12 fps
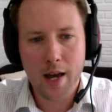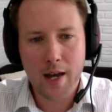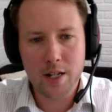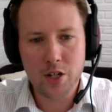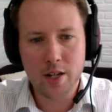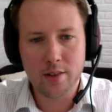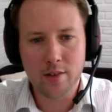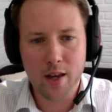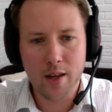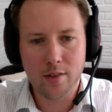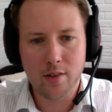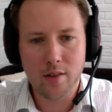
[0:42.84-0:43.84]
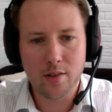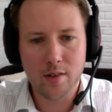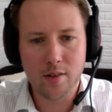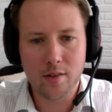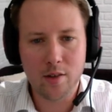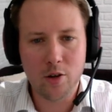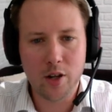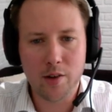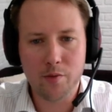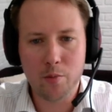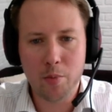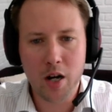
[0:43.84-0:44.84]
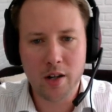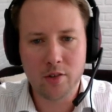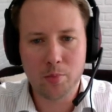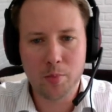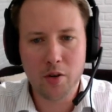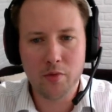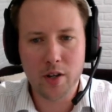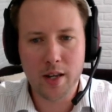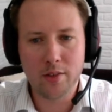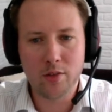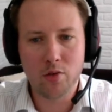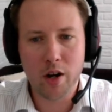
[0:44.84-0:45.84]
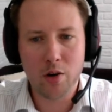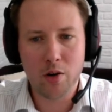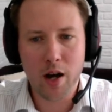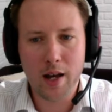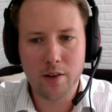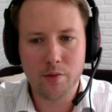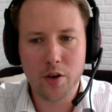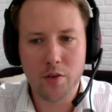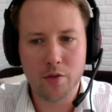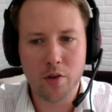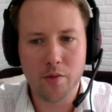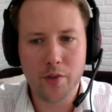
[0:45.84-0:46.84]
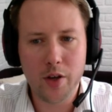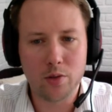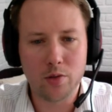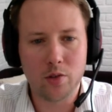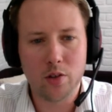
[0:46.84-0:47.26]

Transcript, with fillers: Energean says it is looking for buyers both in Israel and further afield.